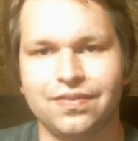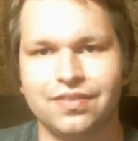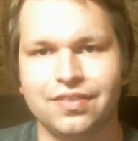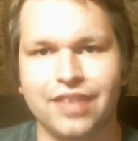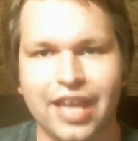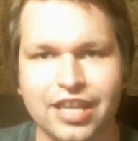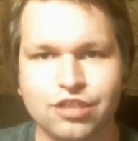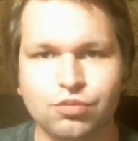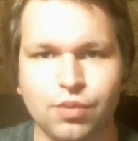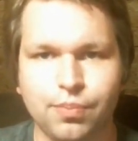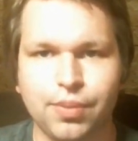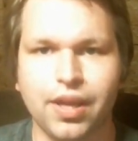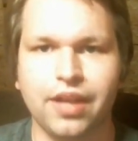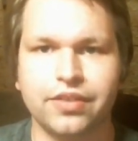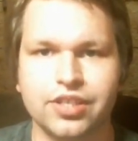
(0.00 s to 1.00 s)
That's what
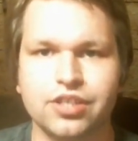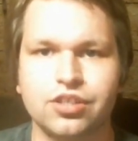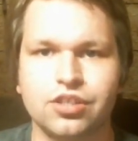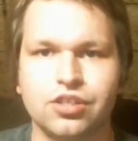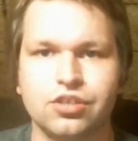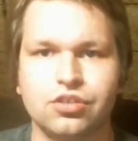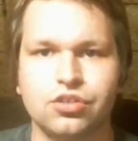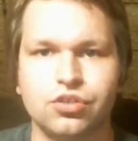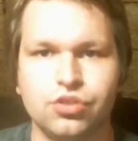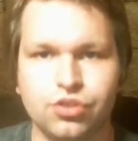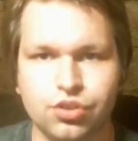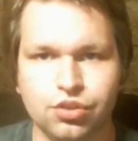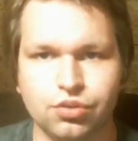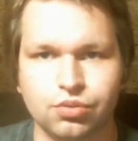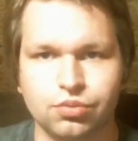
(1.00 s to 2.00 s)
politicians
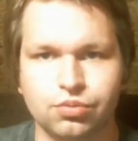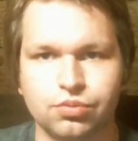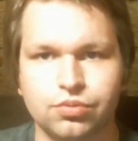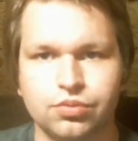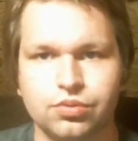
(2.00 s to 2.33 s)
do.